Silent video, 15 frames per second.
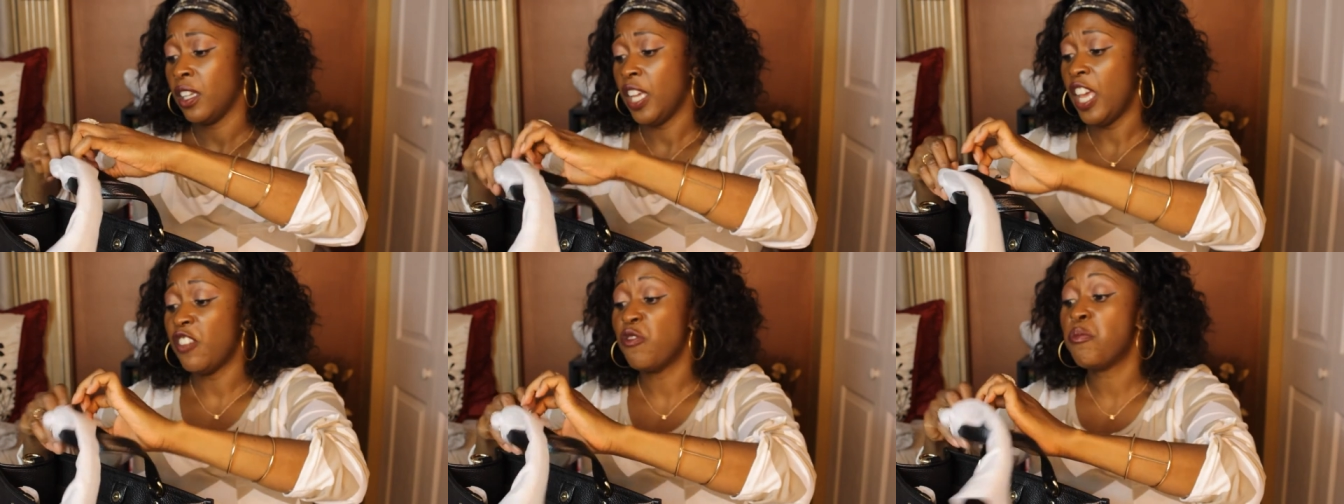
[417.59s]

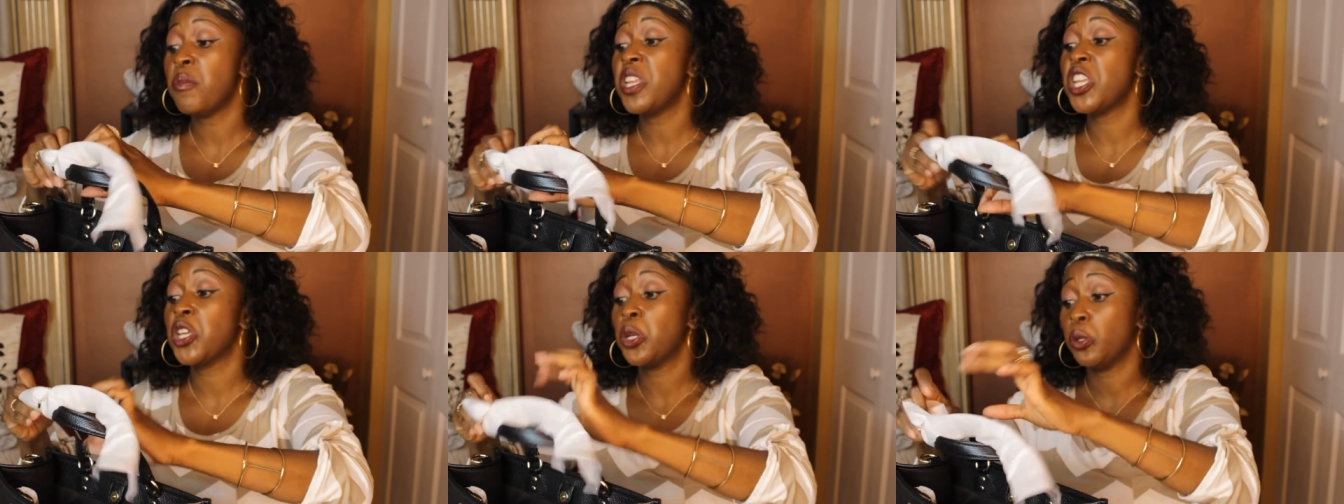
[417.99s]
have
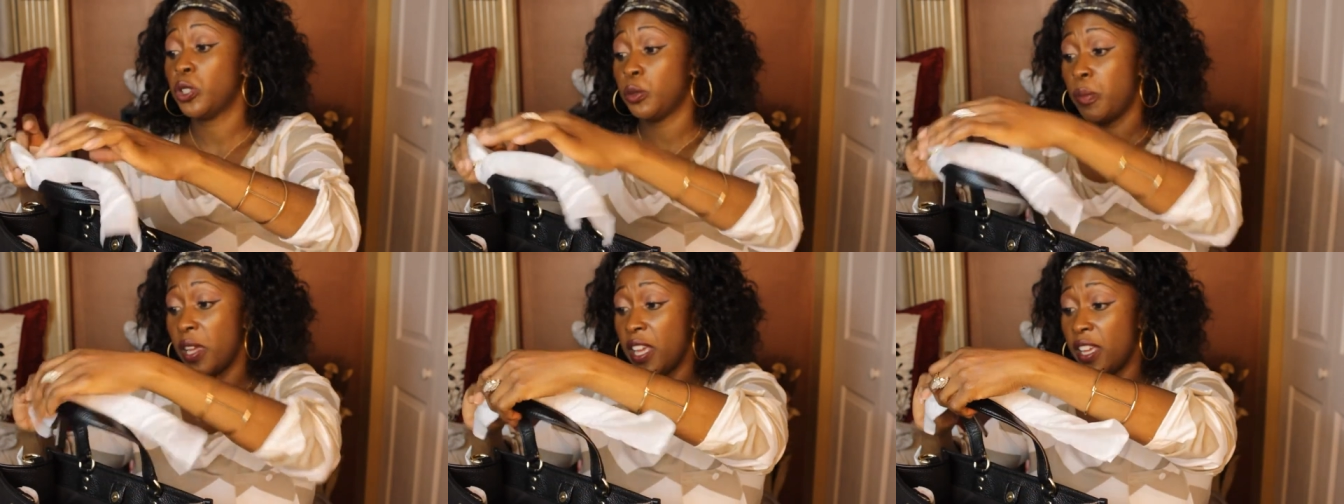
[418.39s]
many
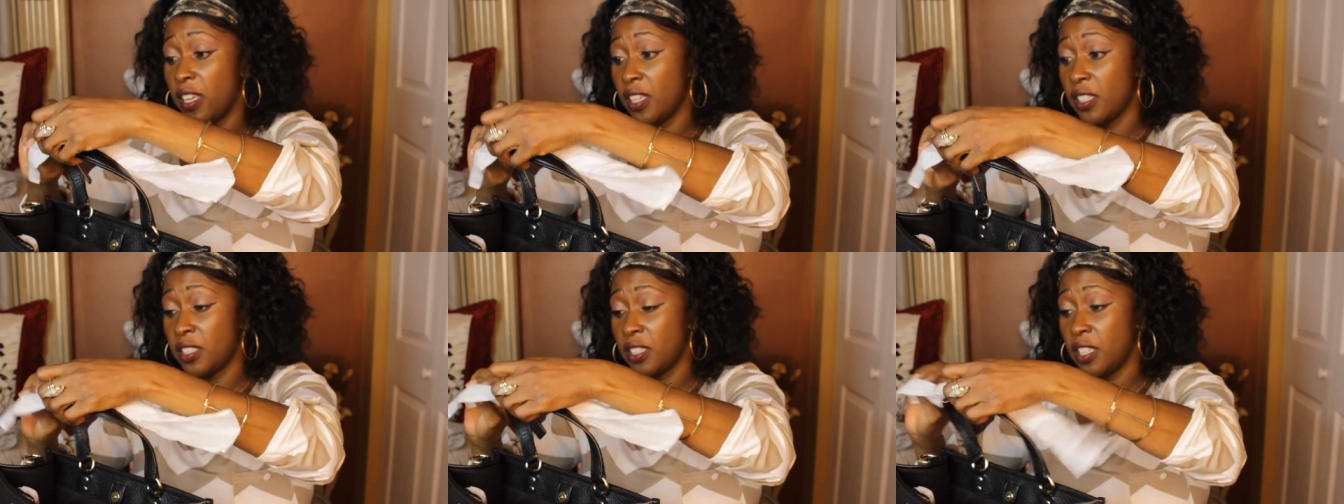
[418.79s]
Cooch
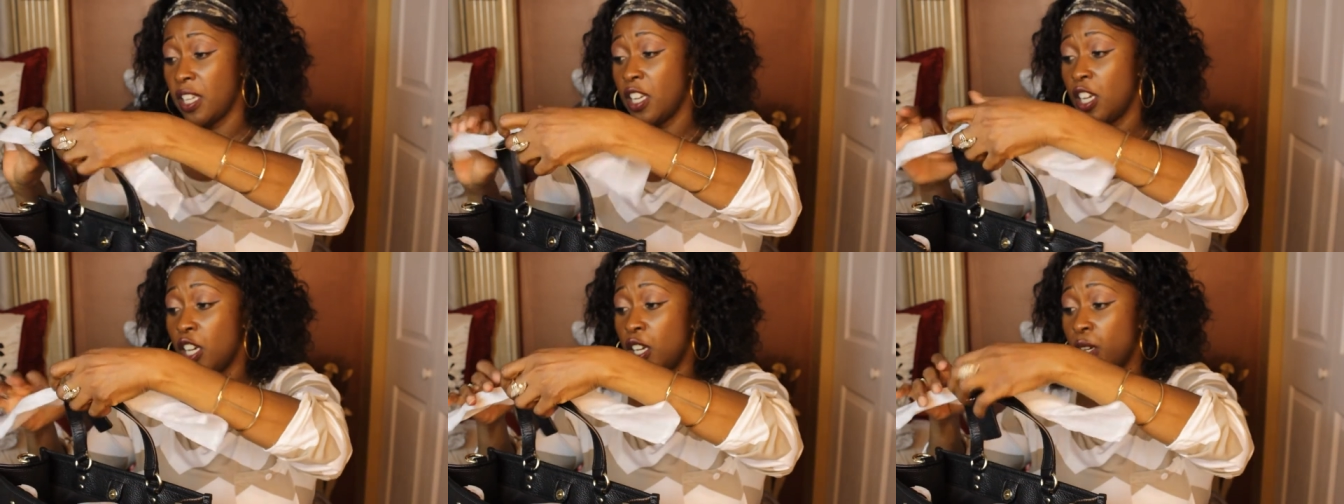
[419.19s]
bags.
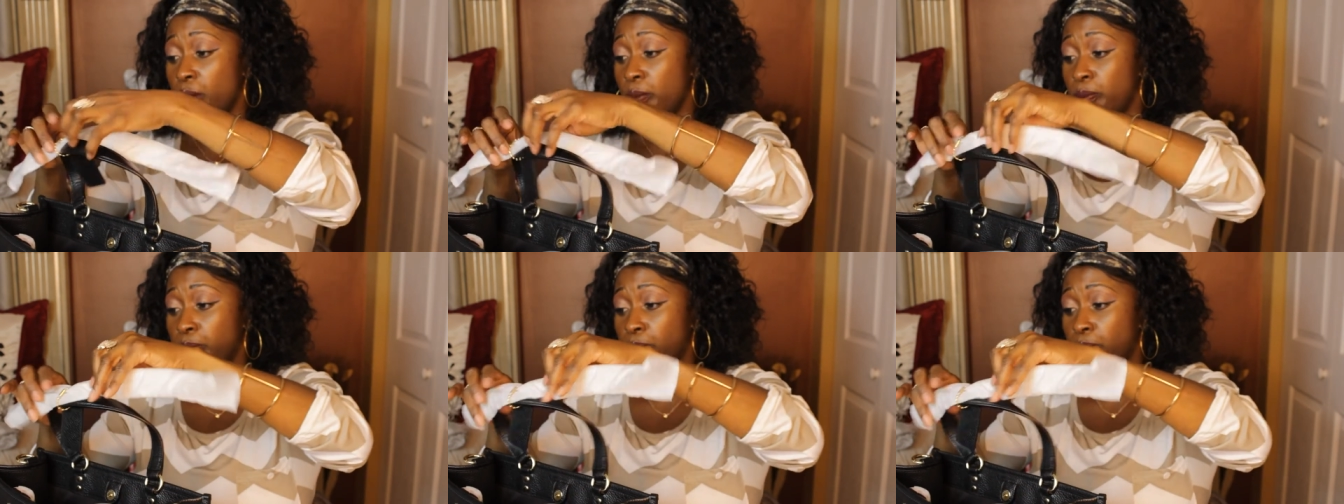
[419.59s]
Um,